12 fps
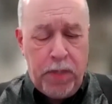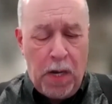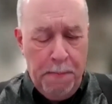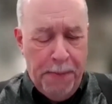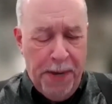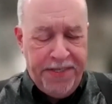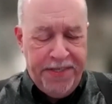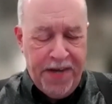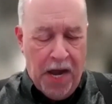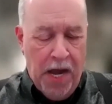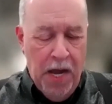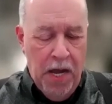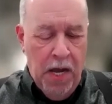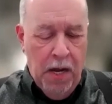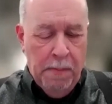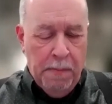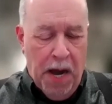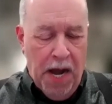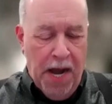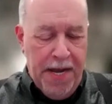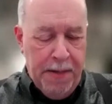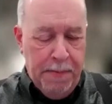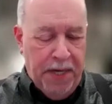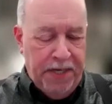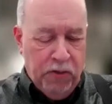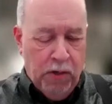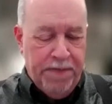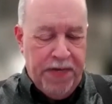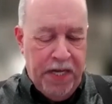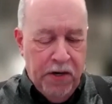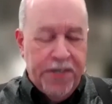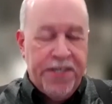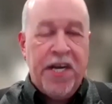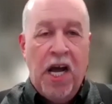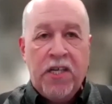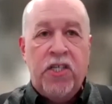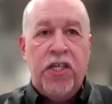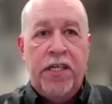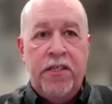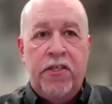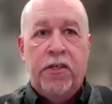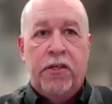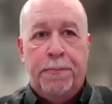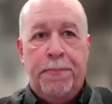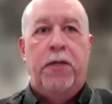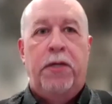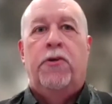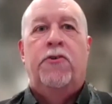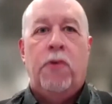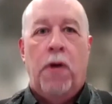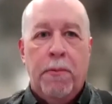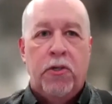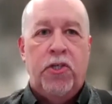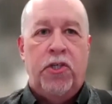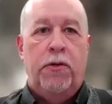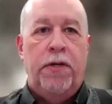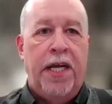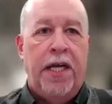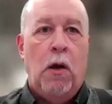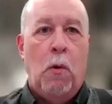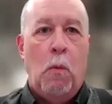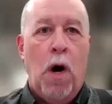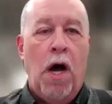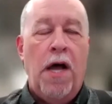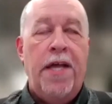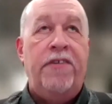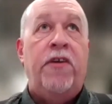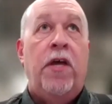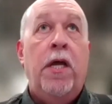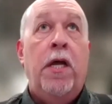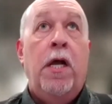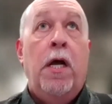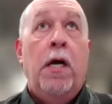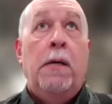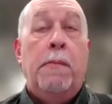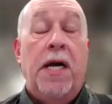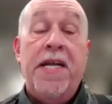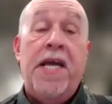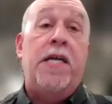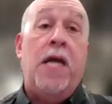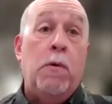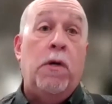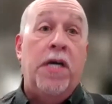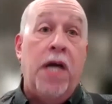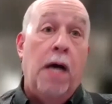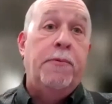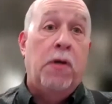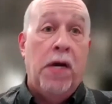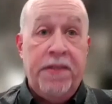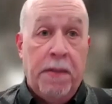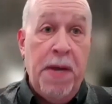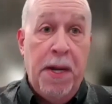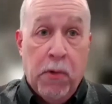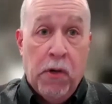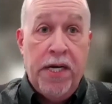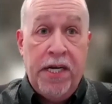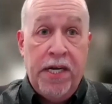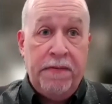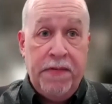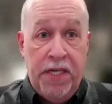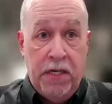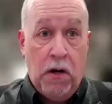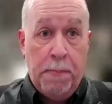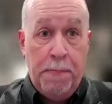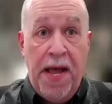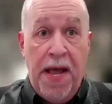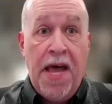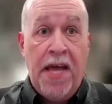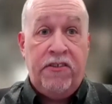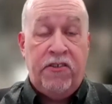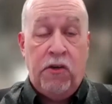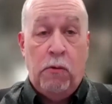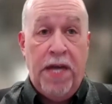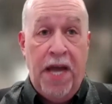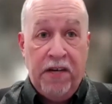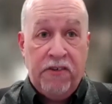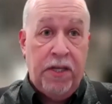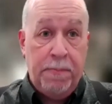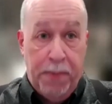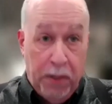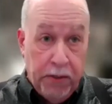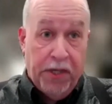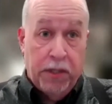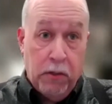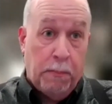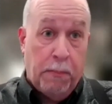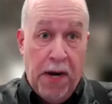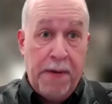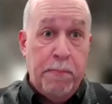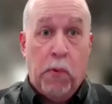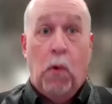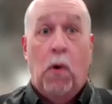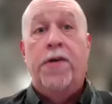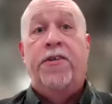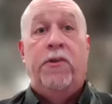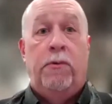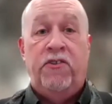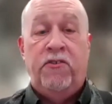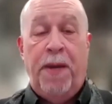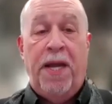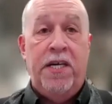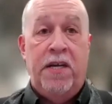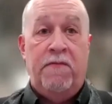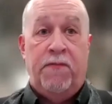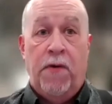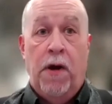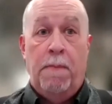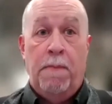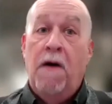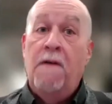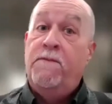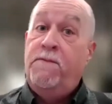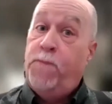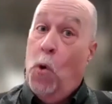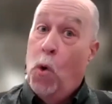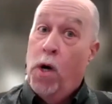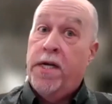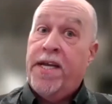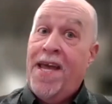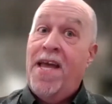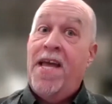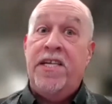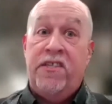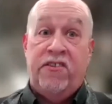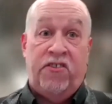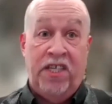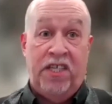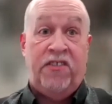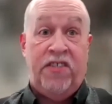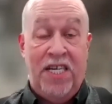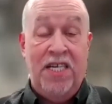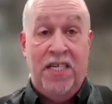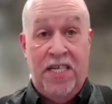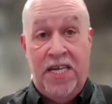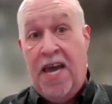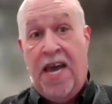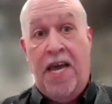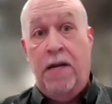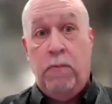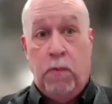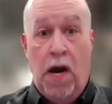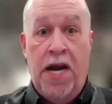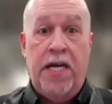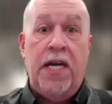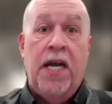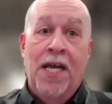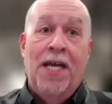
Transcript: But my sort of introduction to computer troubleshooting was my dad and I wanted to upgrade the memory in our PET. So we actually built a little breadboard to expand it from 4K to 16K, right?